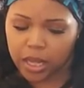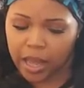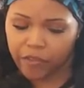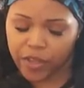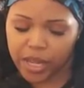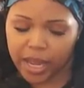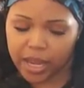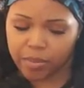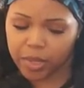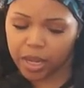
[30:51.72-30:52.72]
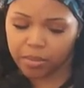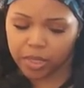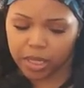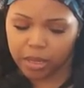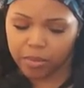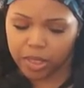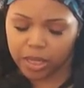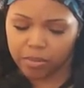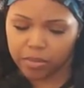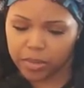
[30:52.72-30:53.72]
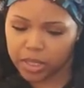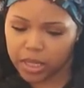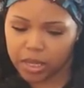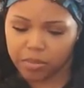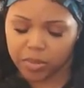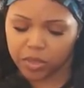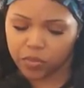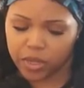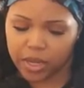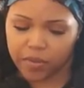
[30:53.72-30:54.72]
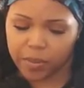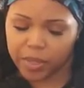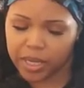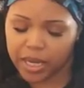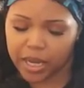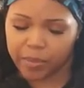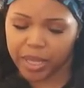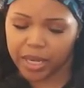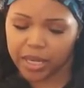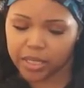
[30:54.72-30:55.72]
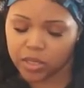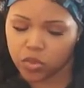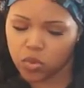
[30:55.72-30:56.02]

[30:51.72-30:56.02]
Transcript: I feel like I'm I'm I'm I'm I'm whatever I'm looking at. I mean, this is